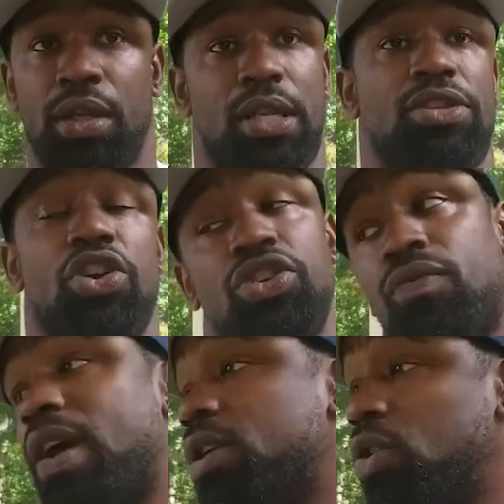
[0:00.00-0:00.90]
And I turned
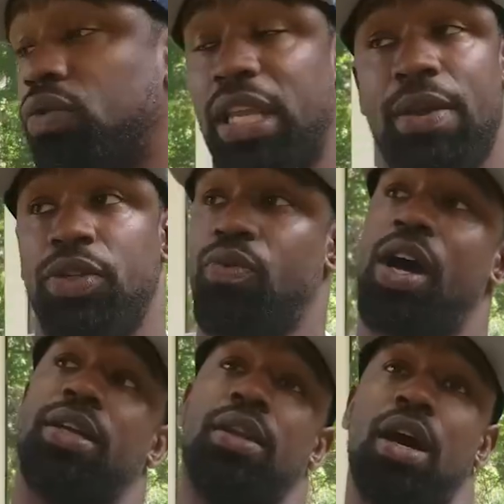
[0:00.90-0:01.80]
around and looked, and he was
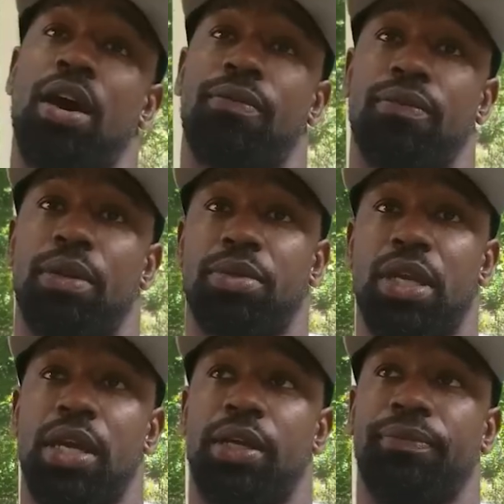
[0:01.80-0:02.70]
walking off. You know what I'm
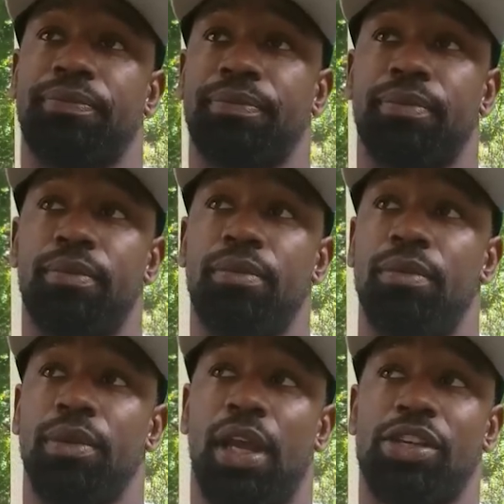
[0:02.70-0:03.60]
saying?
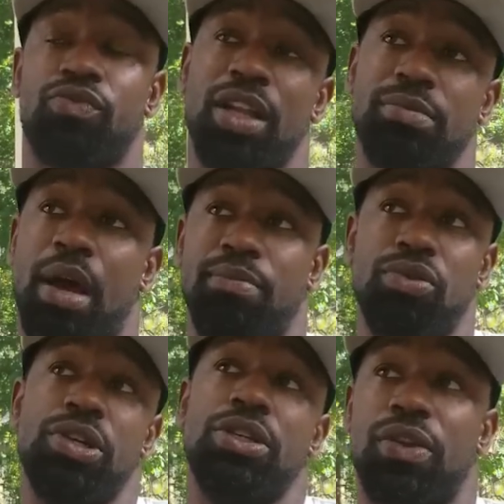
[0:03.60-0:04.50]
I was watching my
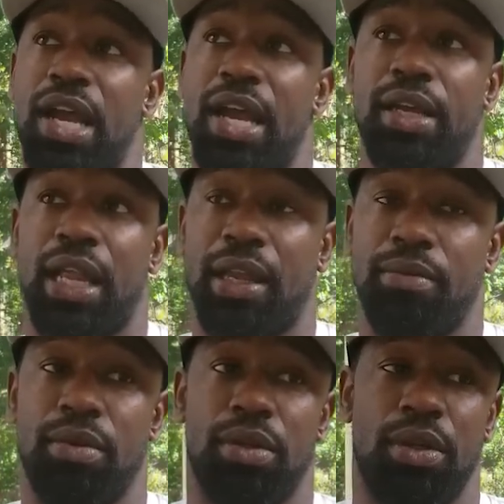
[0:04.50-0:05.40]
boys ride, like,
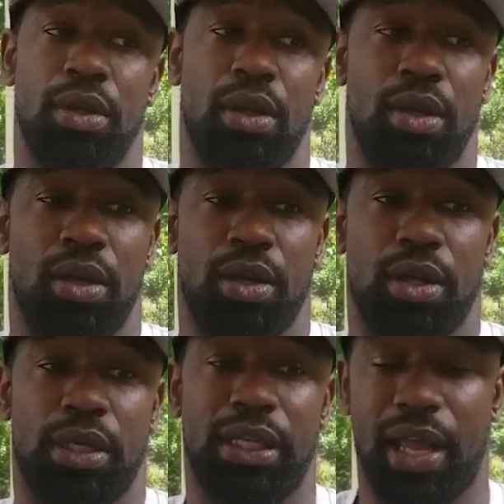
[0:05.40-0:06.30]

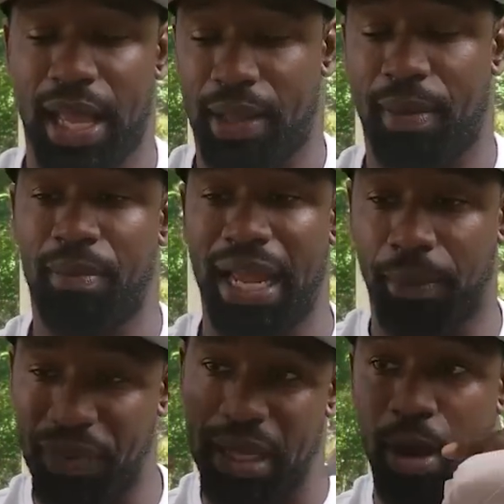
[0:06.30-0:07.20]
because
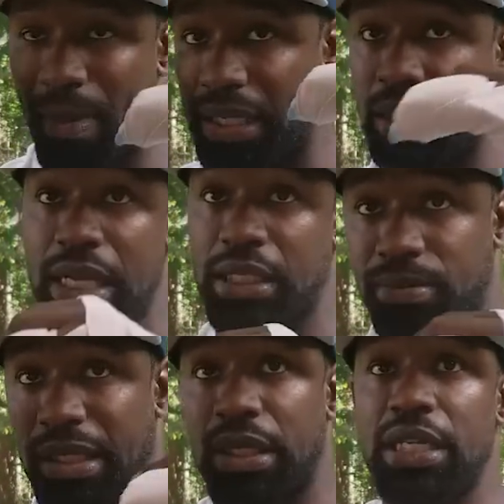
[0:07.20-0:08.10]
I'm thinking about my sons, and
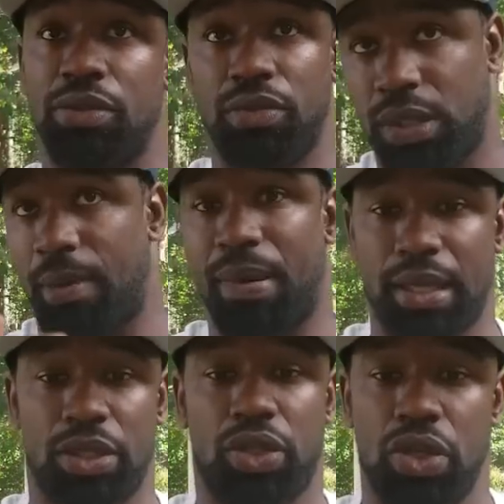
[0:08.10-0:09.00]
my sons was at
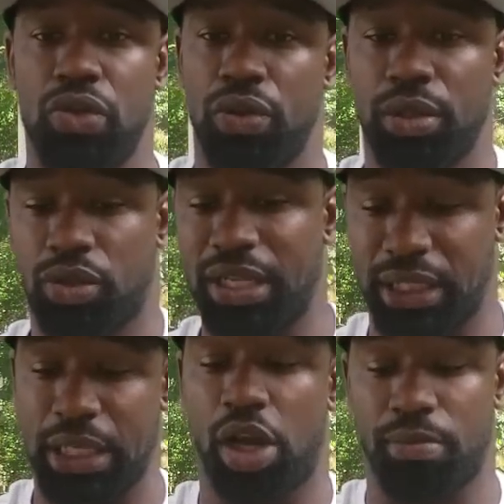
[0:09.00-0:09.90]
practice too. So I
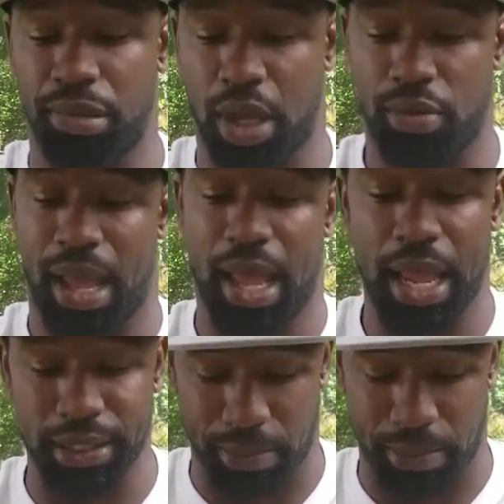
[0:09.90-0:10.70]
just see all the blood on my hand.